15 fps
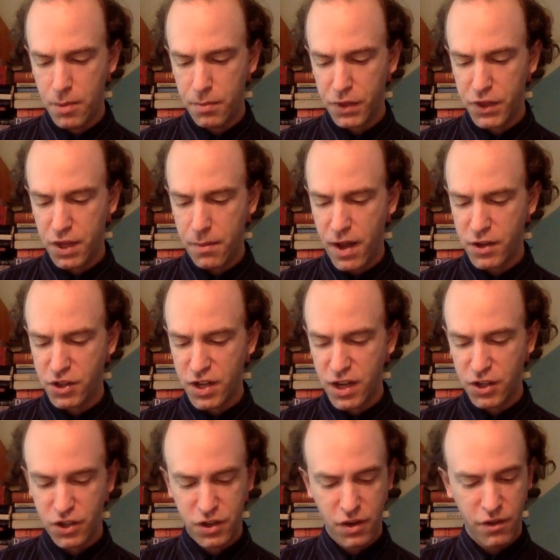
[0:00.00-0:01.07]
but the
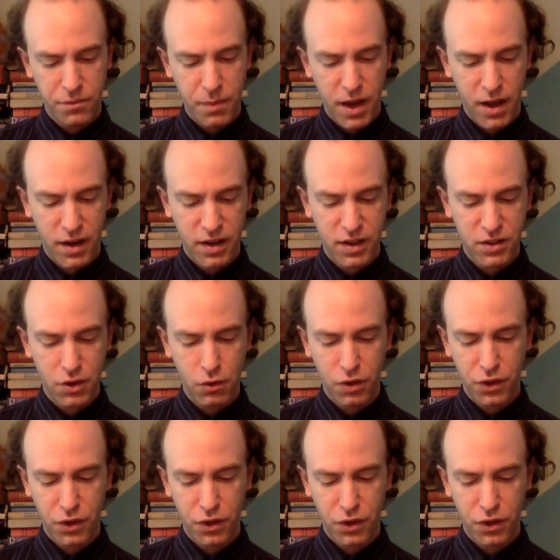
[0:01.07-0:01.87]
imagination of man is no